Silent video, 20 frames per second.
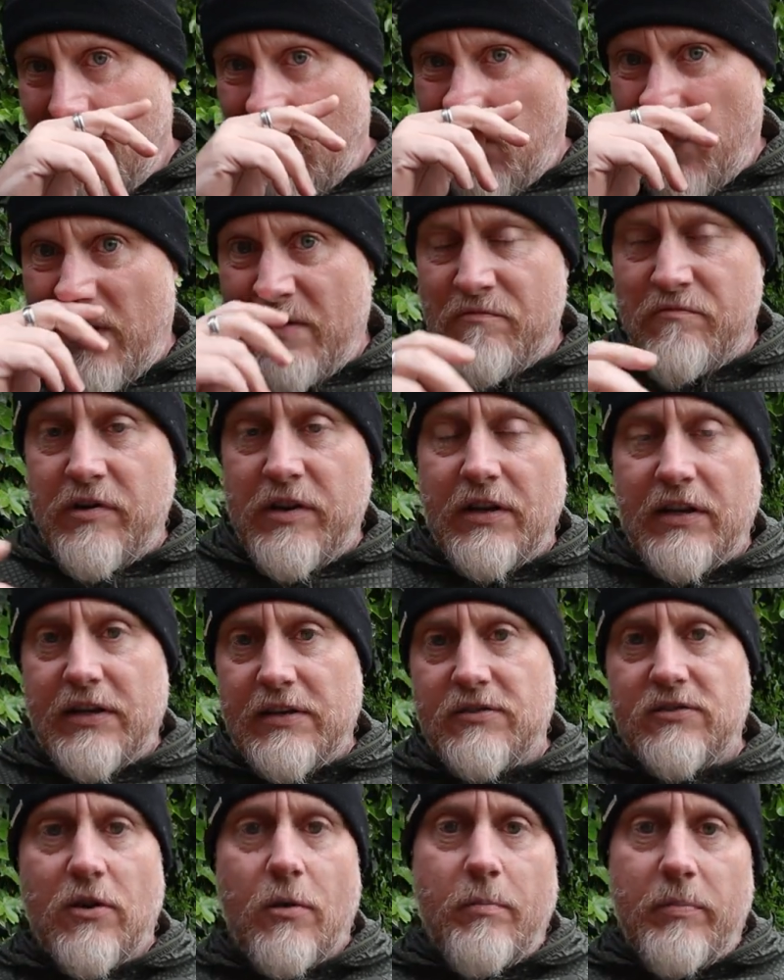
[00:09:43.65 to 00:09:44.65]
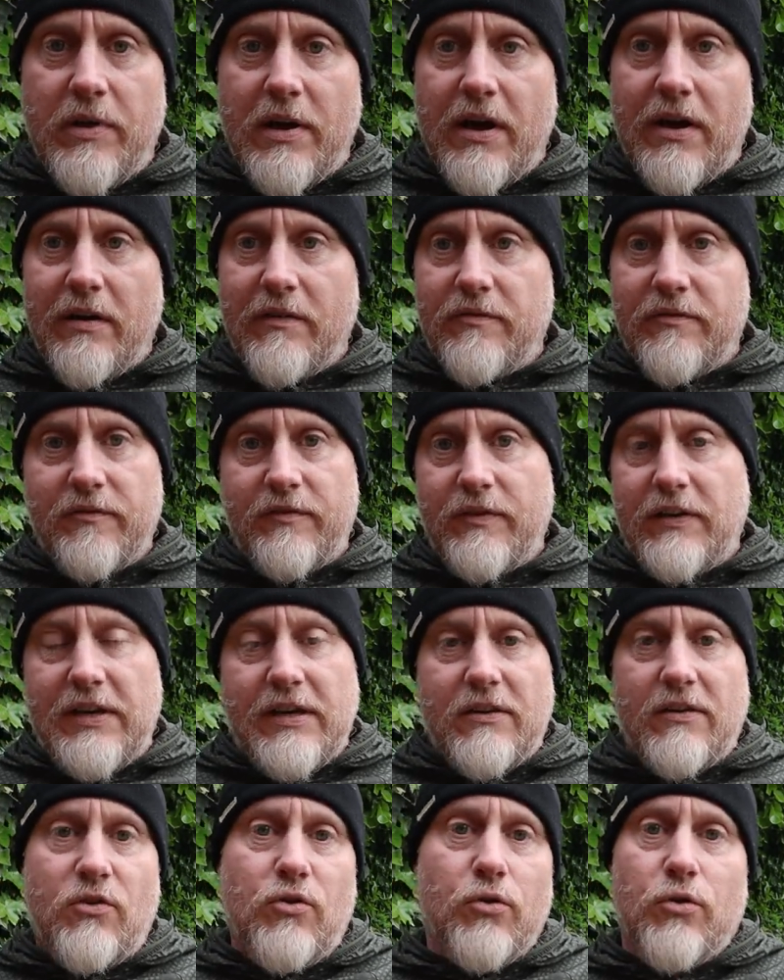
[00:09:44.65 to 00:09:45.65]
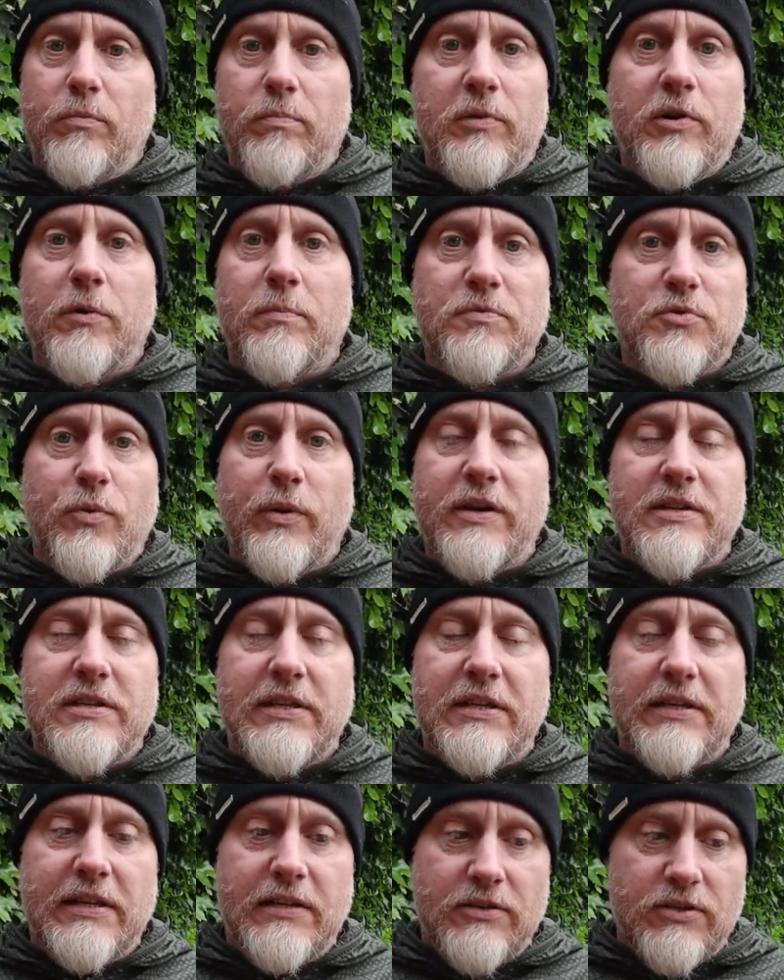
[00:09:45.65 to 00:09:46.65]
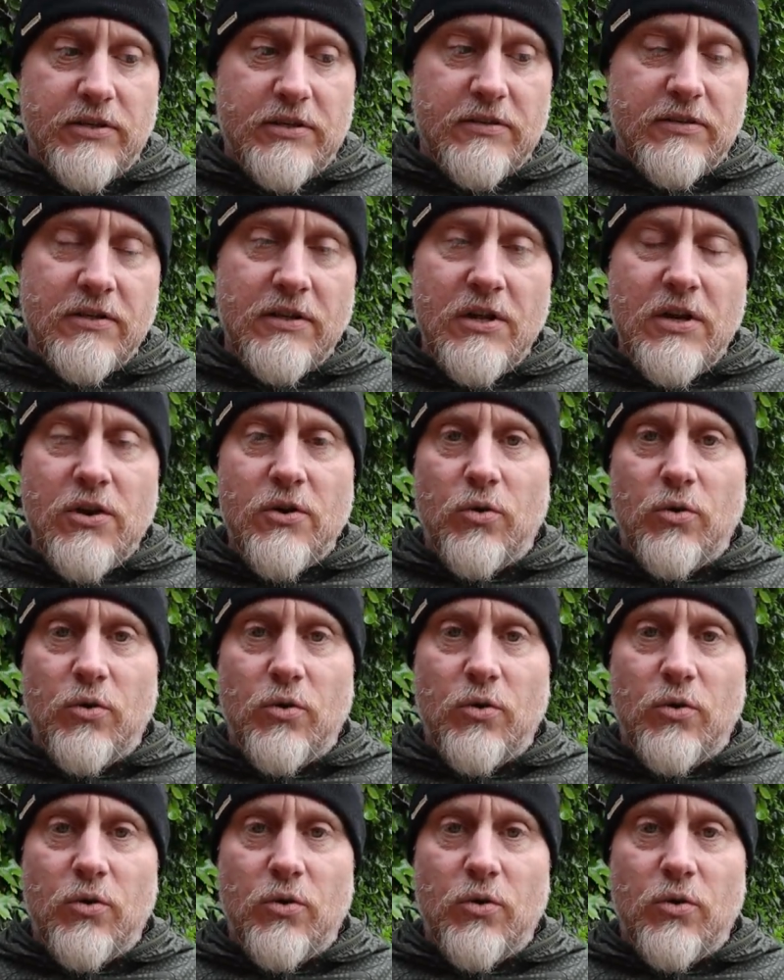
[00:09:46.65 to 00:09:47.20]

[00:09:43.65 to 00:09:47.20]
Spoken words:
when really a zombie knife could be up to 18 inches?